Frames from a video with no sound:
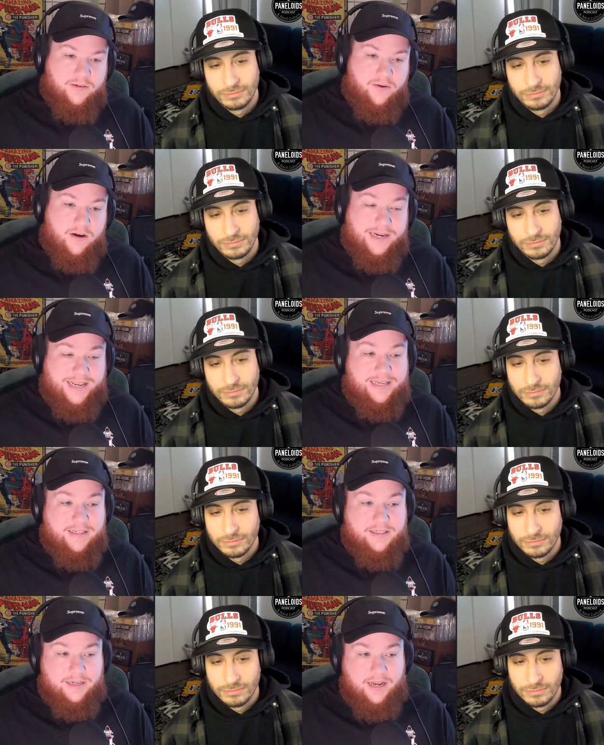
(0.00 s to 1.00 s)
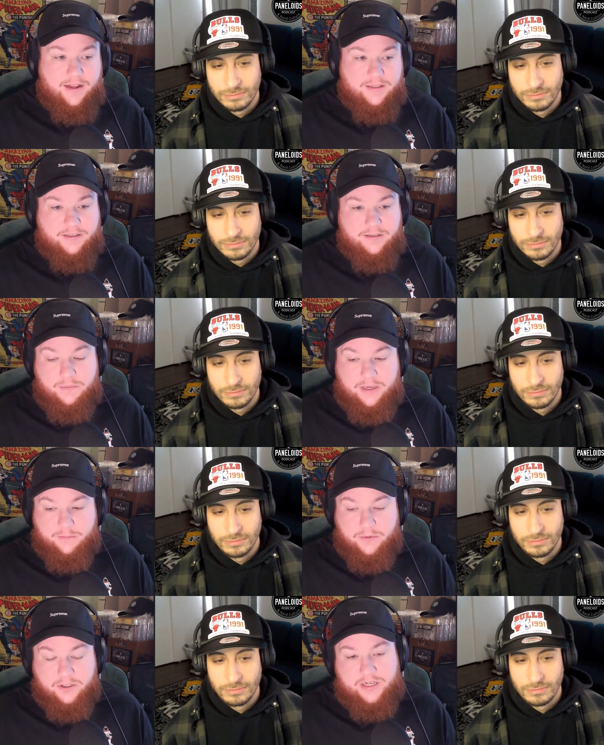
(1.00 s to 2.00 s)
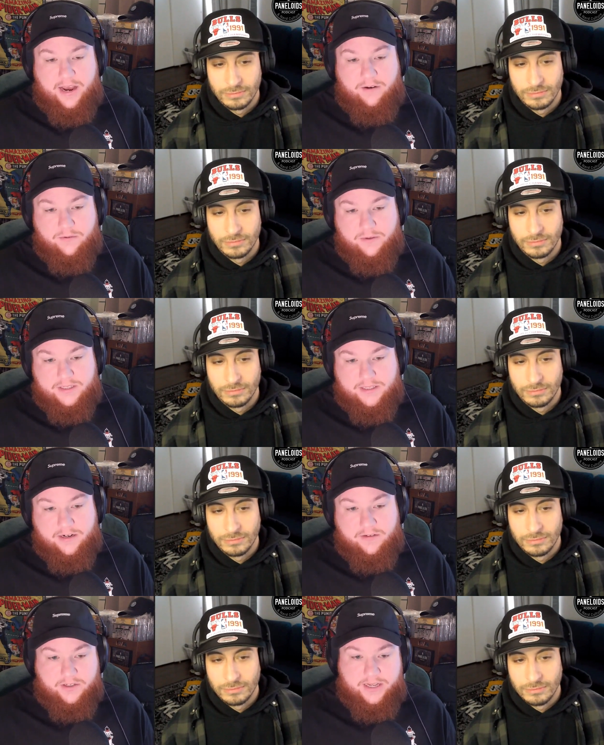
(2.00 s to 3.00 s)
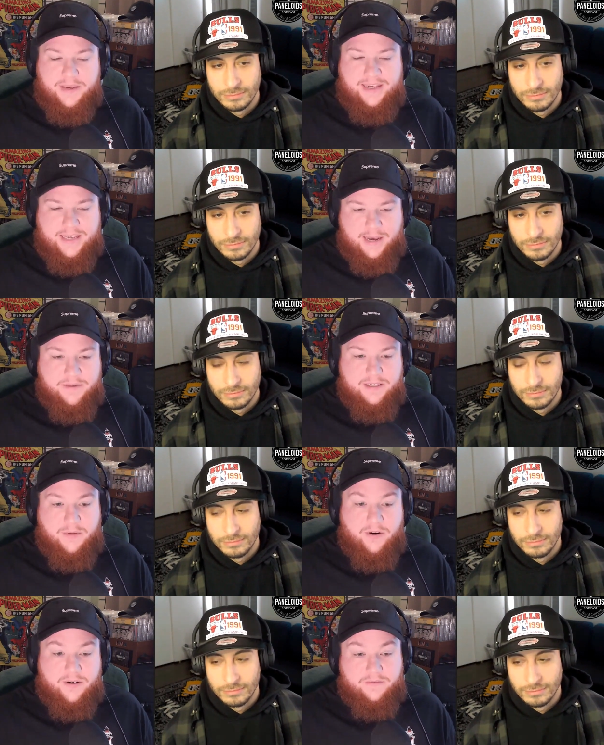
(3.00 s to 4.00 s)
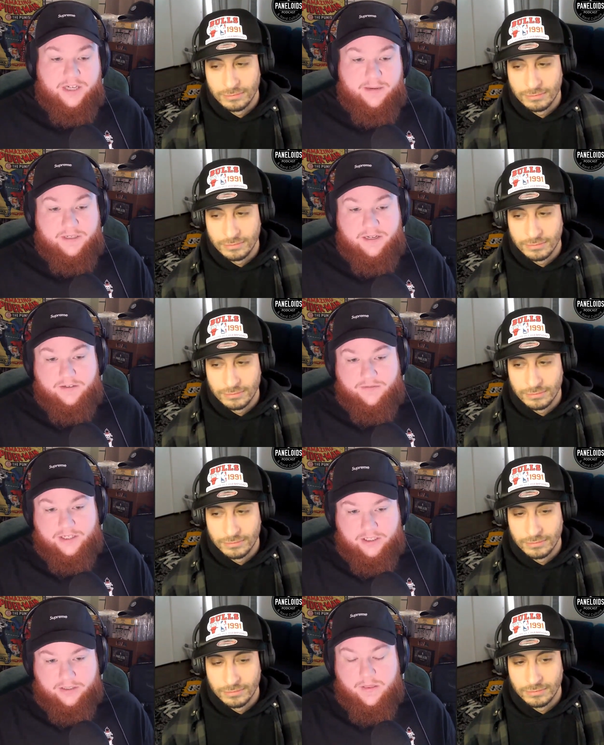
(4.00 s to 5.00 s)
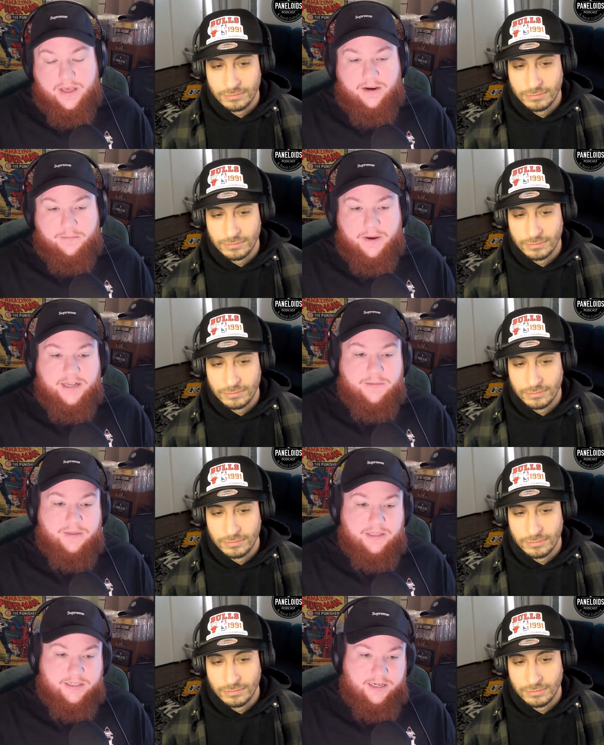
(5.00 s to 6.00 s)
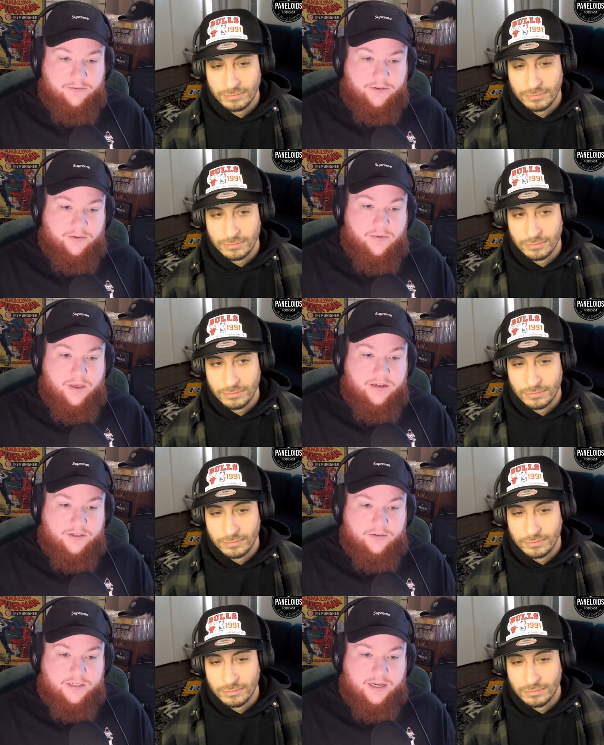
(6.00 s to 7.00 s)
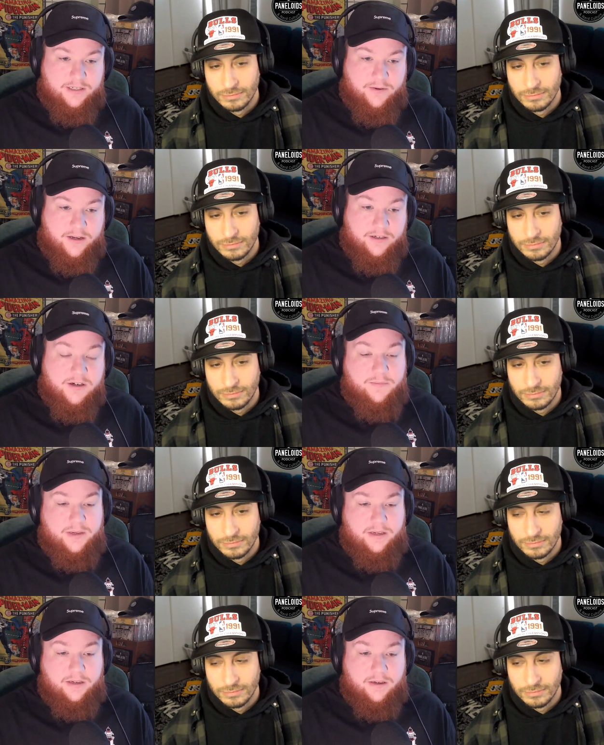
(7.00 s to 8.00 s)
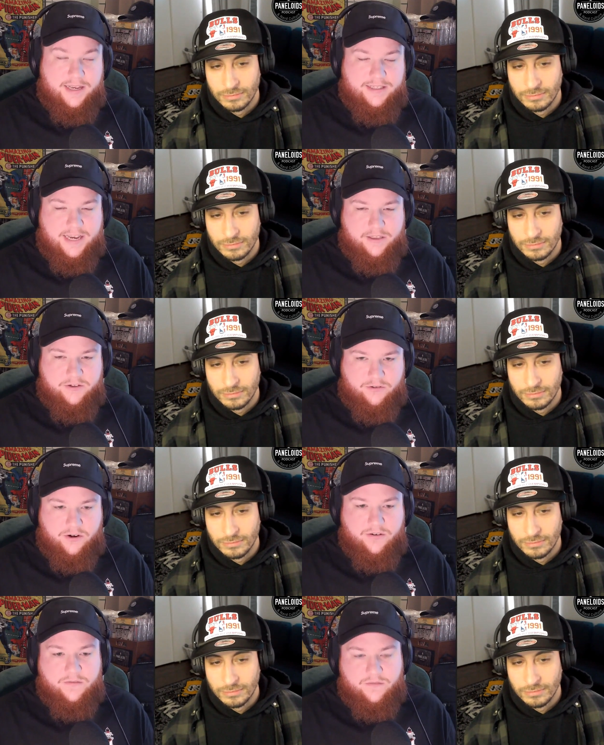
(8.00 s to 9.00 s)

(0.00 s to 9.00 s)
Speaker 1: Squad is not being pushed out with the Snyderverse, being kept as part of James Gunn's vision, then possibly the sequel to the Suicide Squad could be a Deathstroke